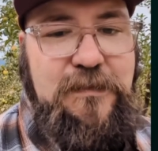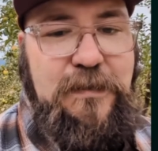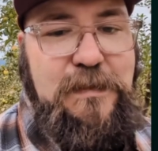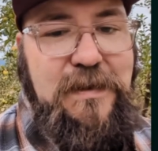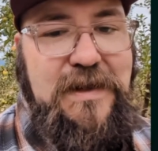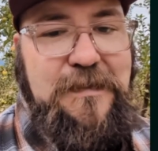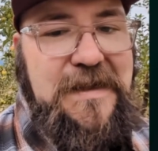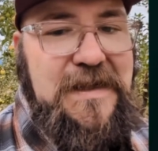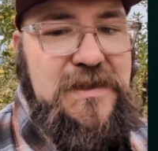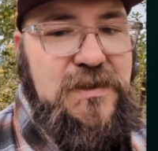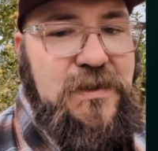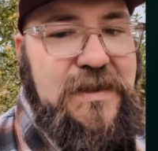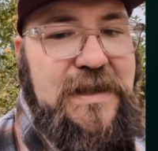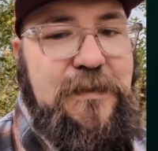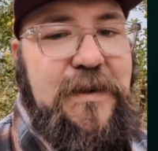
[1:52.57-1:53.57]
we want to make
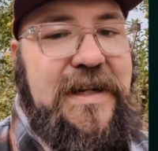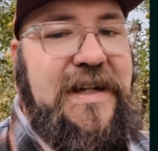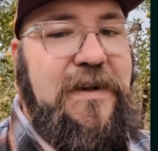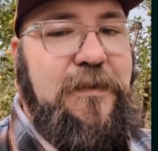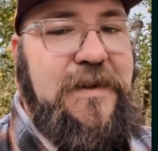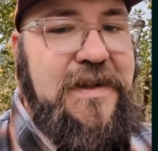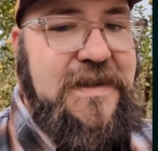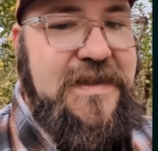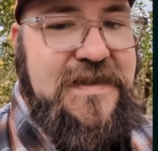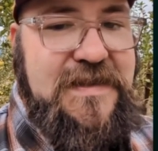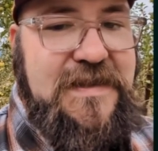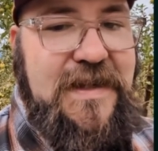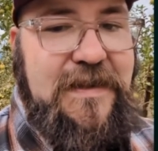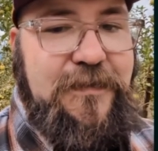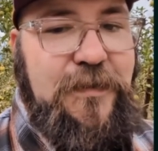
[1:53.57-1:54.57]
sure that we're getting rid of this
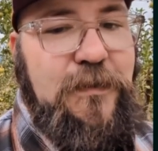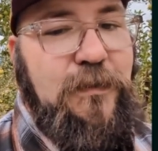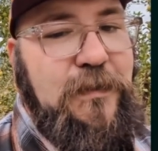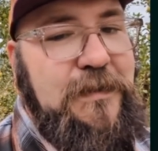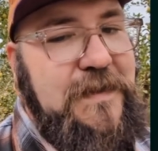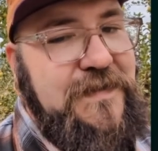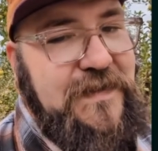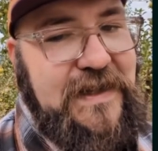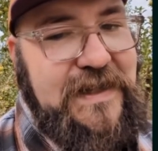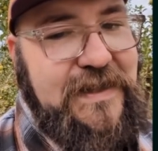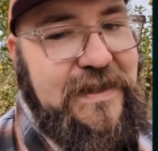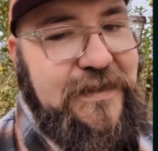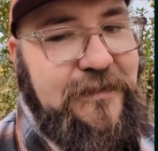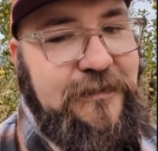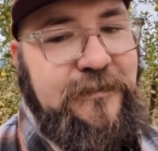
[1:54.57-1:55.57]
stuff when we find
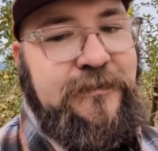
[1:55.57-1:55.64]
it.